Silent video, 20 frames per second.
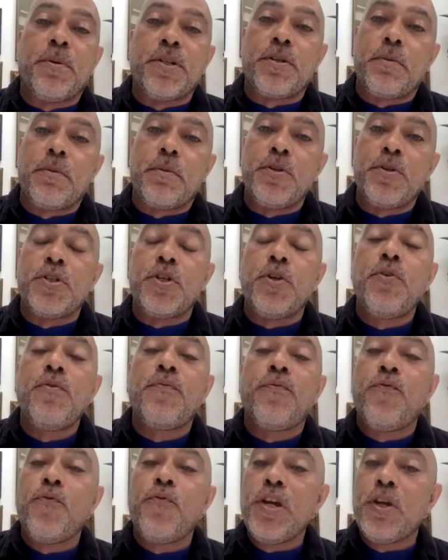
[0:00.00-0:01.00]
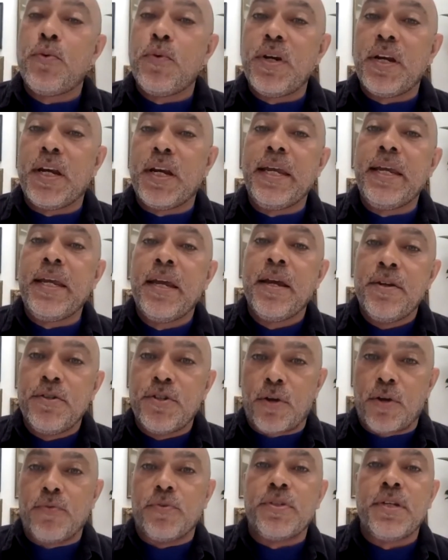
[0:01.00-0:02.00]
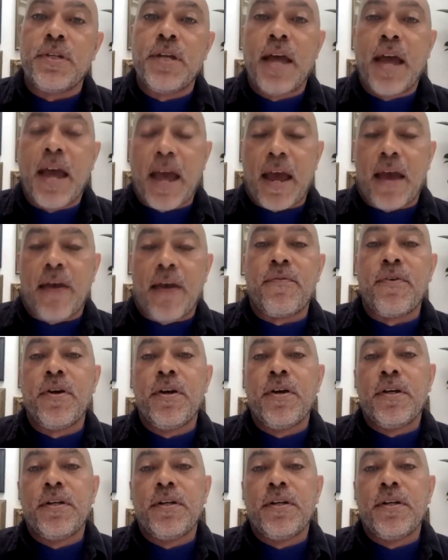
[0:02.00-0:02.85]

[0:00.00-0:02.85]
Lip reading: plus community who frequently don't have